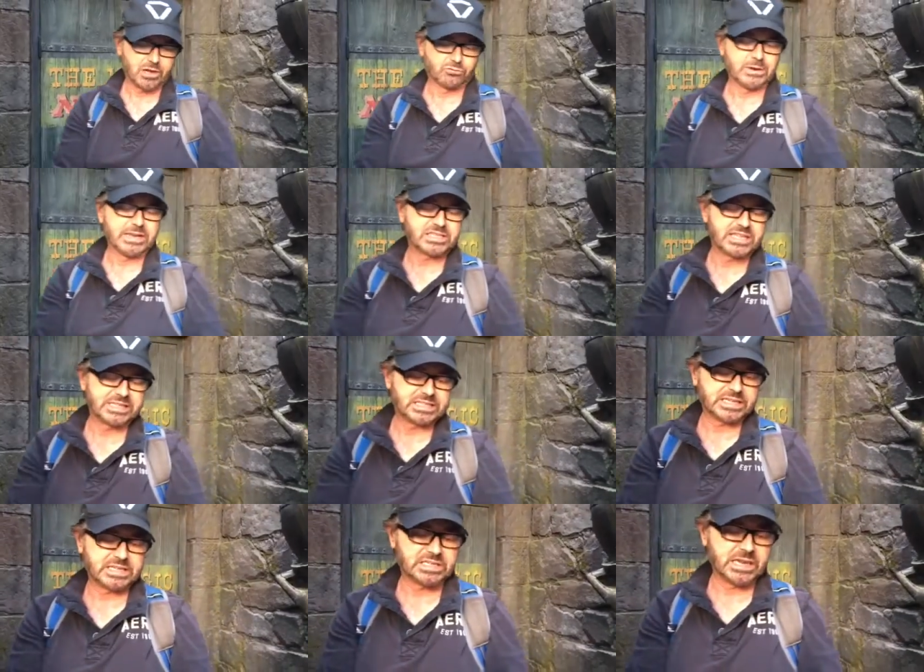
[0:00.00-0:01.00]
Arita said
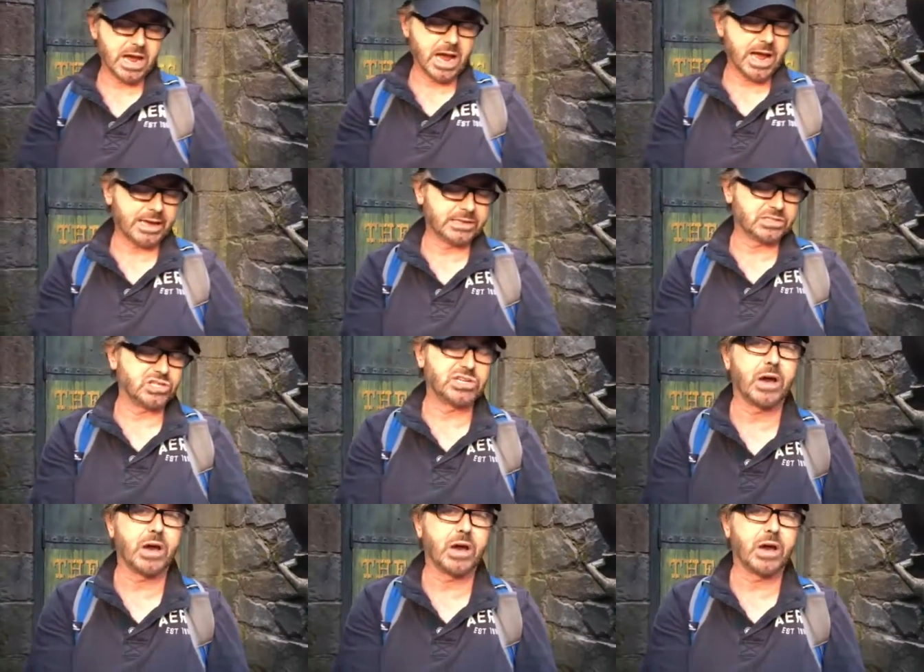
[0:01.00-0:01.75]
69 is